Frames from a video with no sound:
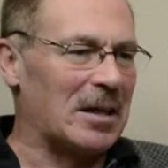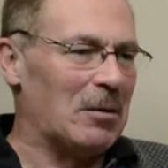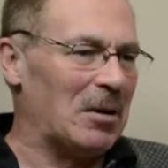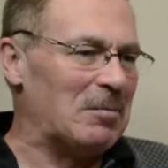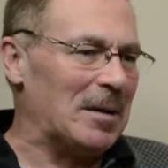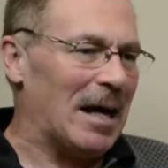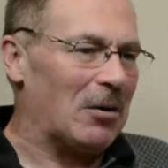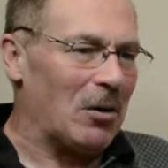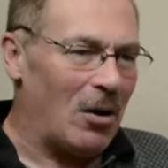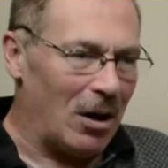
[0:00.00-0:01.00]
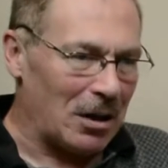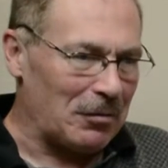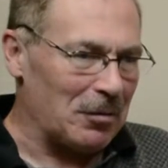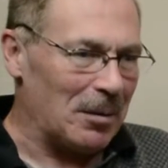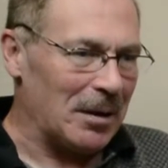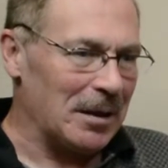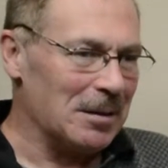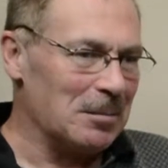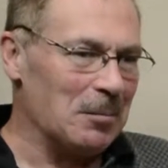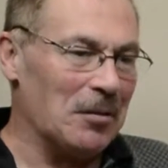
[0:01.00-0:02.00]
Okay, well, I've been an alcoholic for my
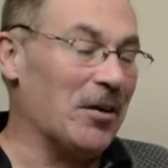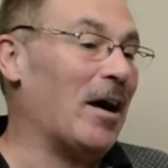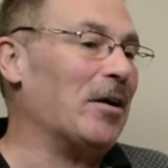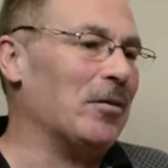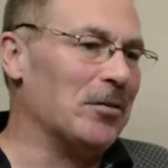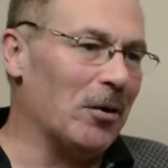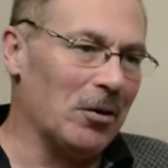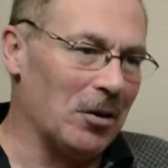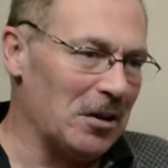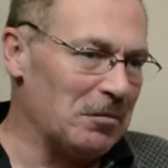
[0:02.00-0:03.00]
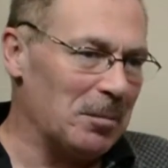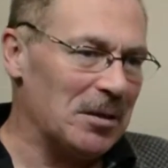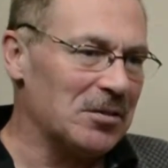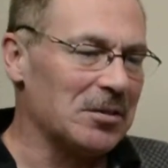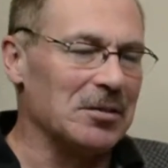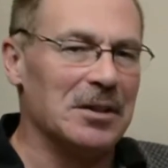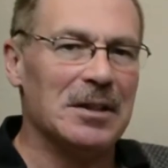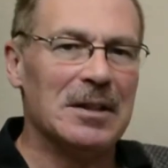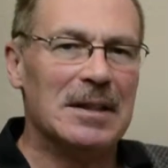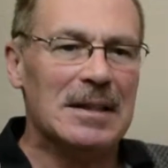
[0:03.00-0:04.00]
entire adult life, basically,
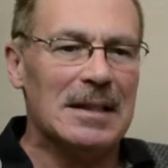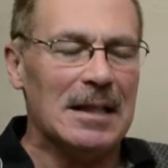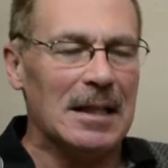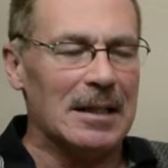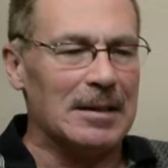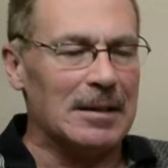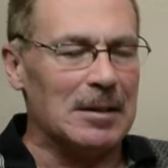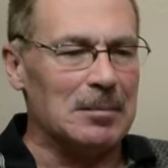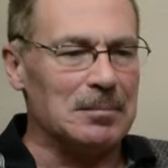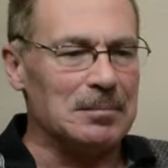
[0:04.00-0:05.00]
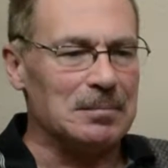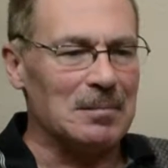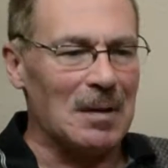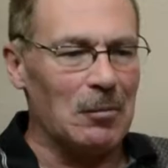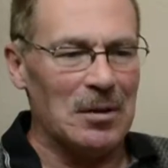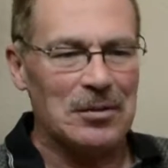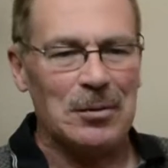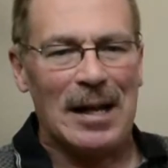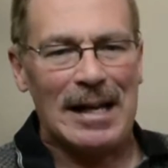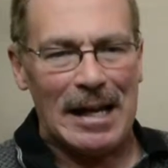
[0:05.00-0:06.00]
and went
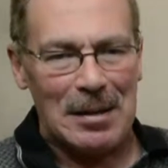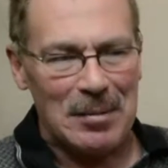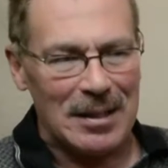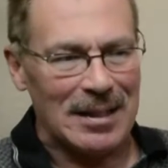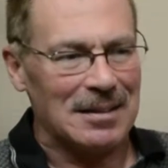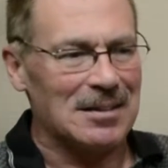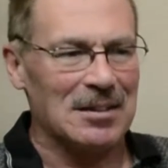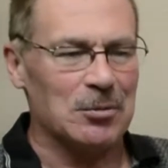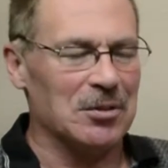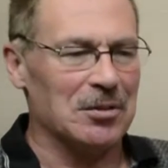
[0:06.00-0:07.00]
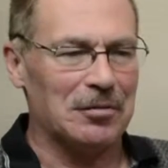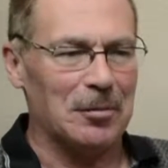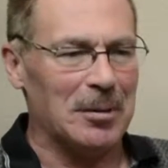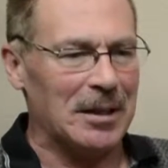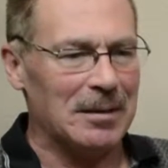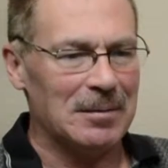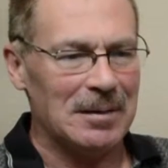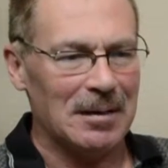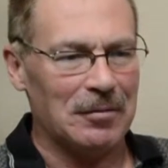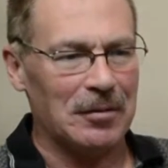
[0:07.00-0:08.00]
to an AA meeting. This wasn't for me.
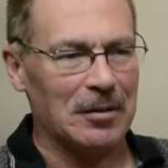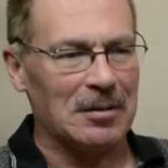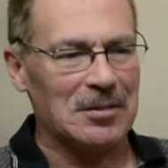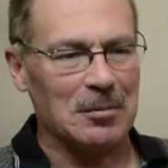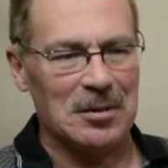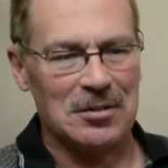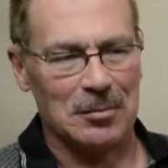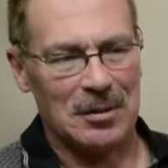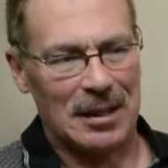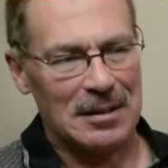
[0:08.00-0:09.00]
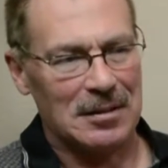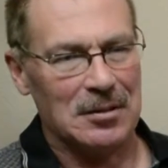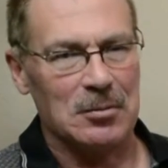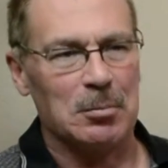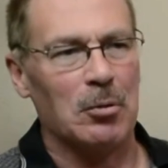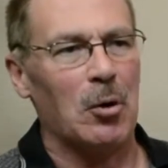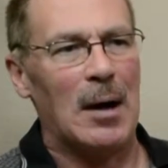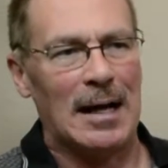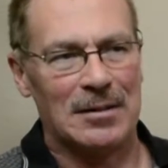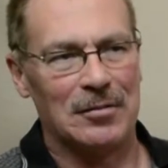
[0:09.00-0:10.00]
I figured it's going to be something I need to do
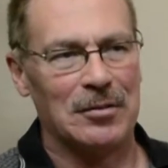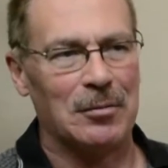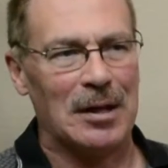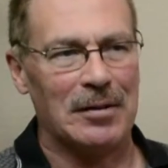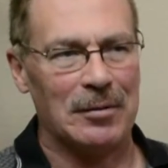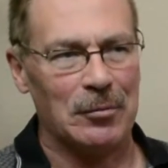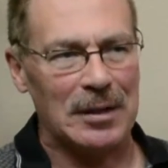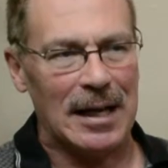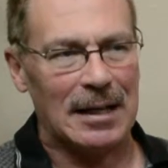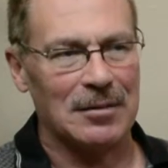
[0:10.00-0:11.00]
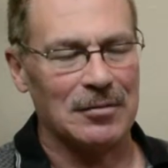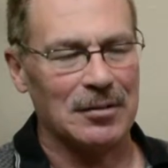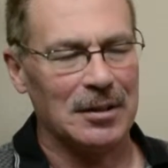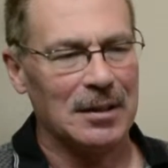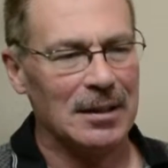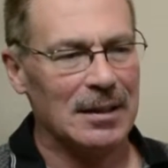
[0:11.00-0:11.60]
proactively rather than reactively.